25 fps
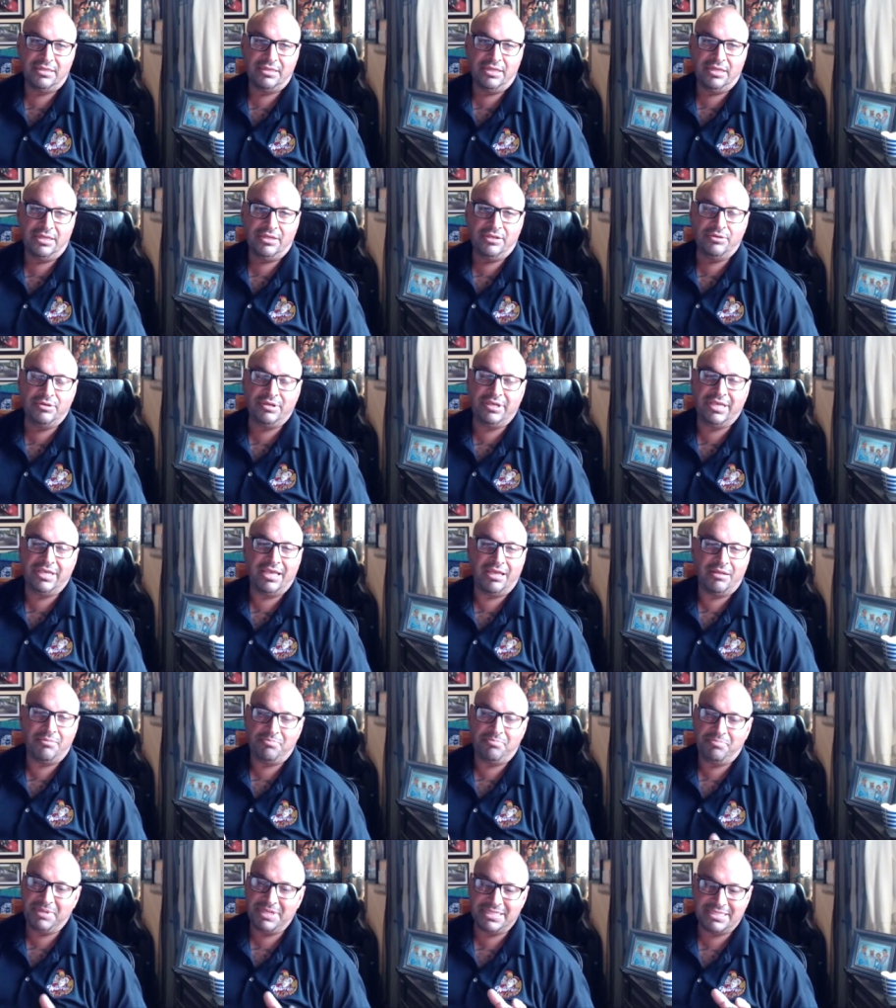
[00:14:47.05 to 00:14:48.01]
You
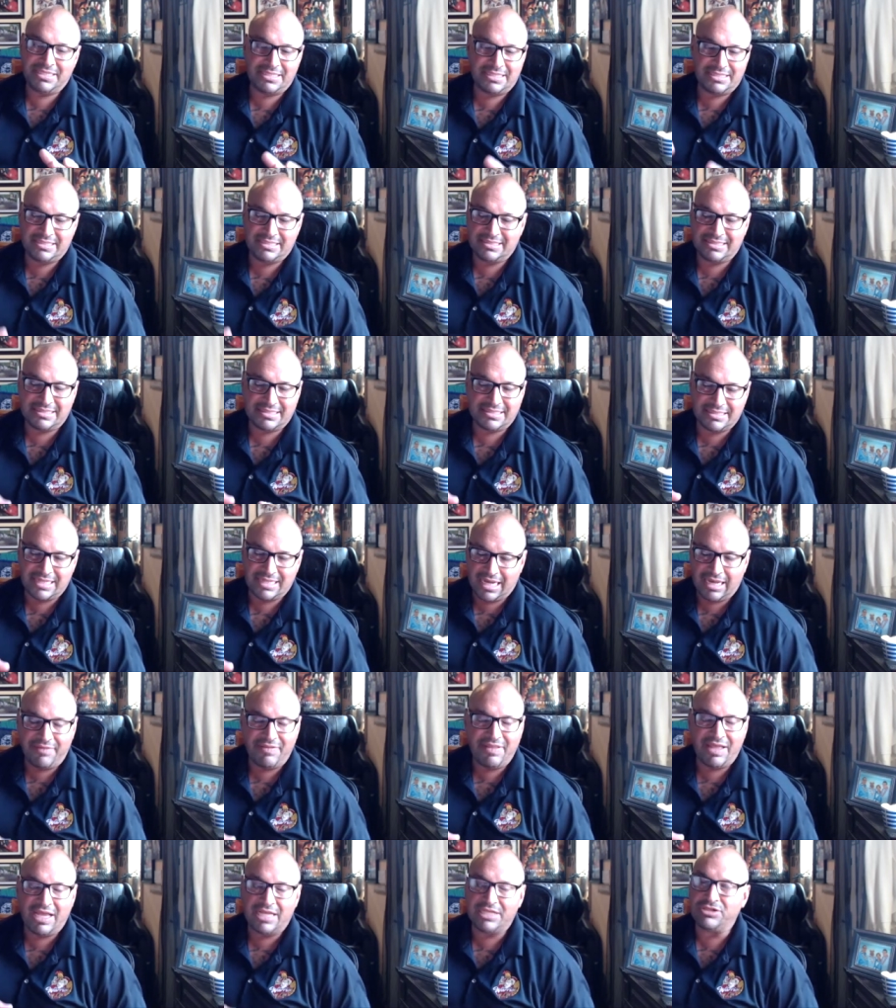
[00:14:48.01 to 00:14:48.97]
can't be stuck in
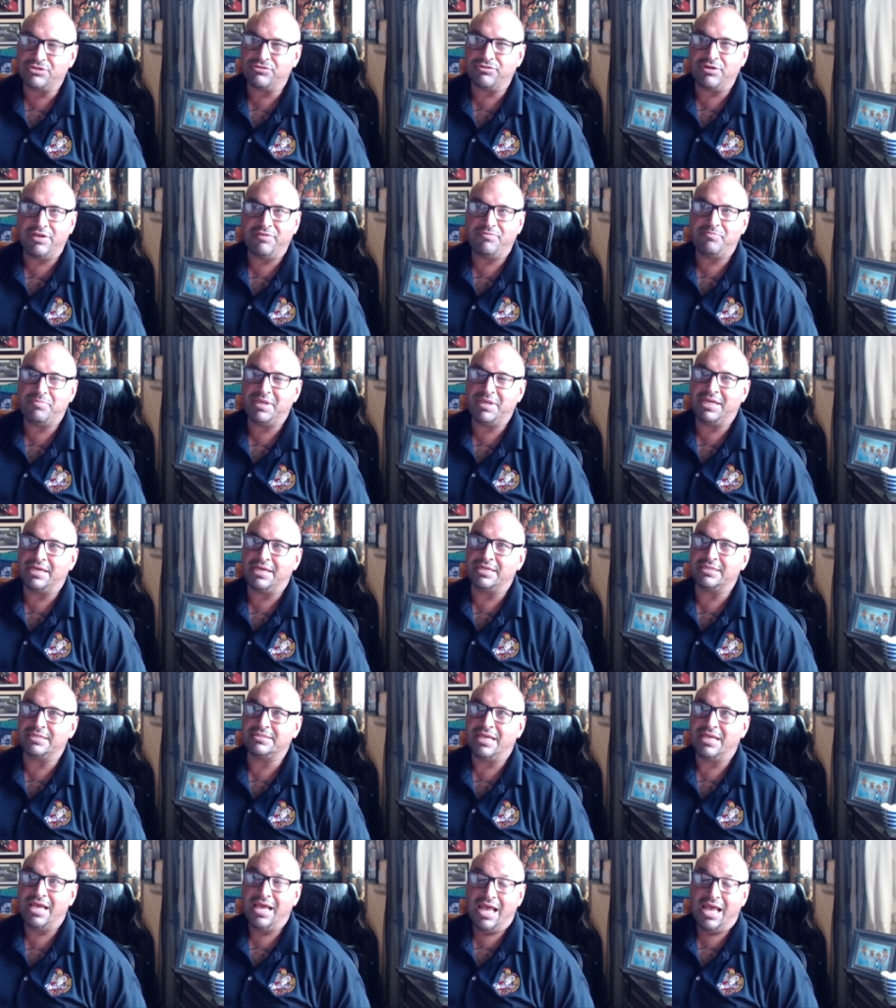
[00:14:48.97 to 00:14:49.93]
that grief,
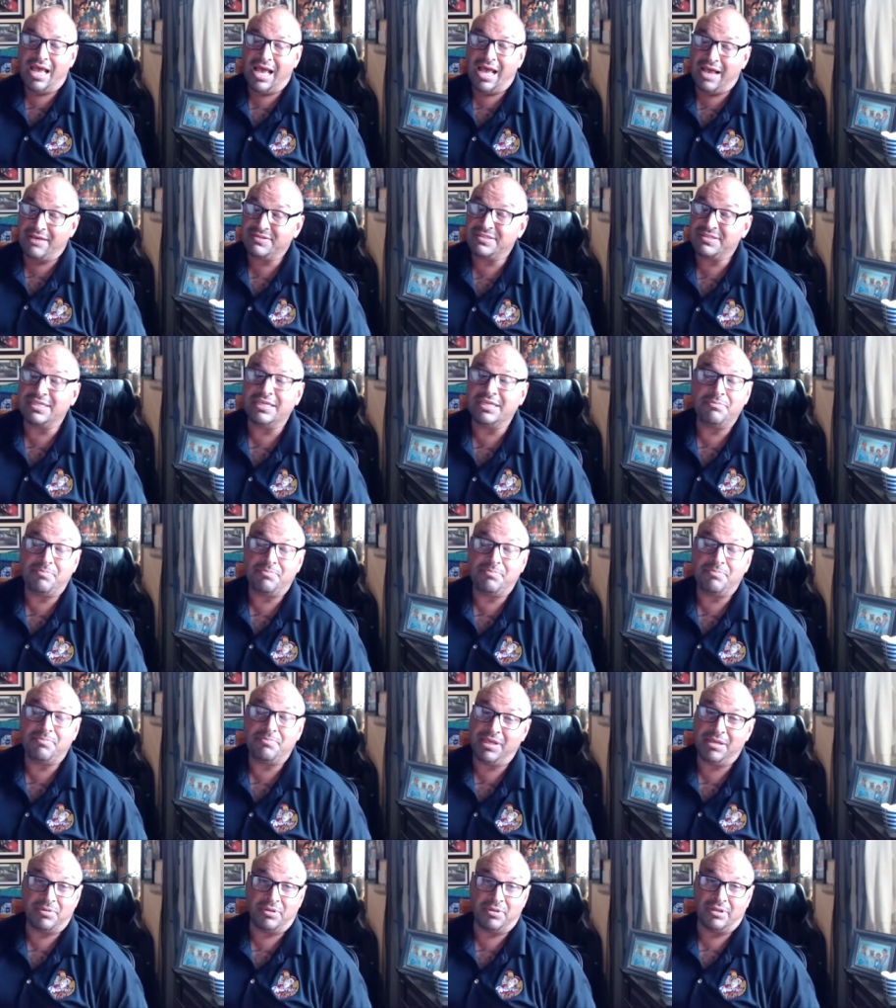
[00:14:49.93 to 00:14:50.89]
because I've seen
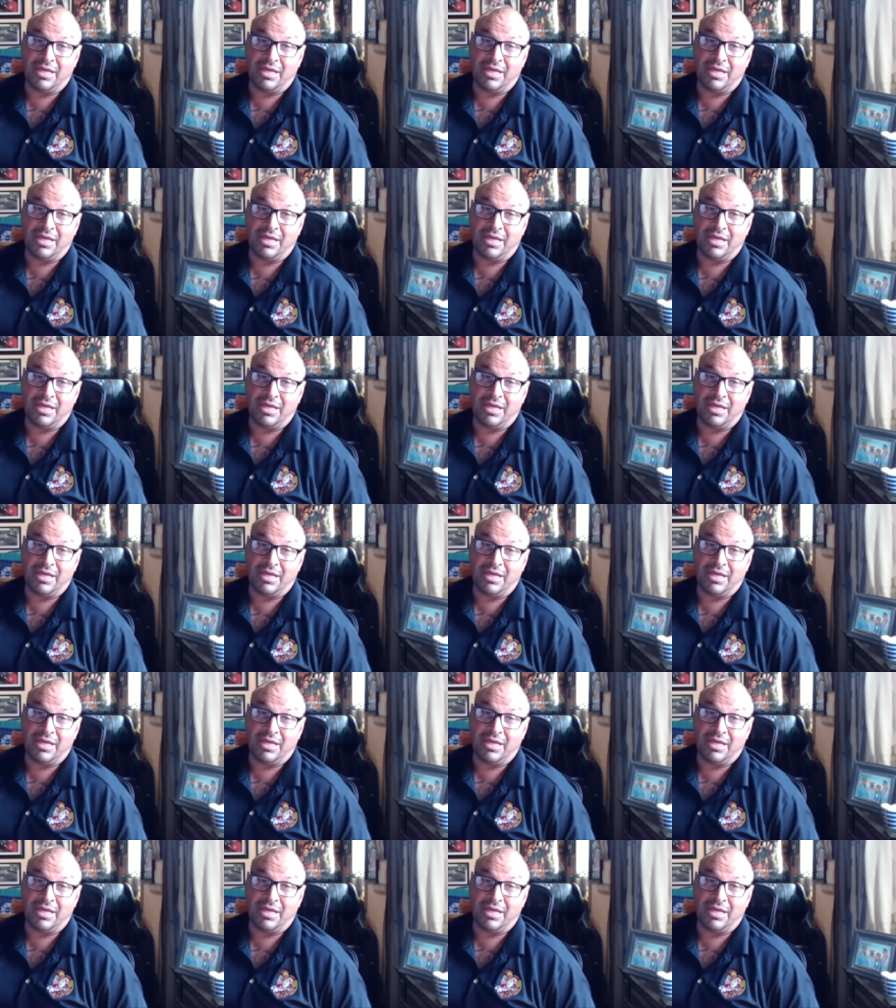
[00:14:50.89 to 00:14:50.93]
people,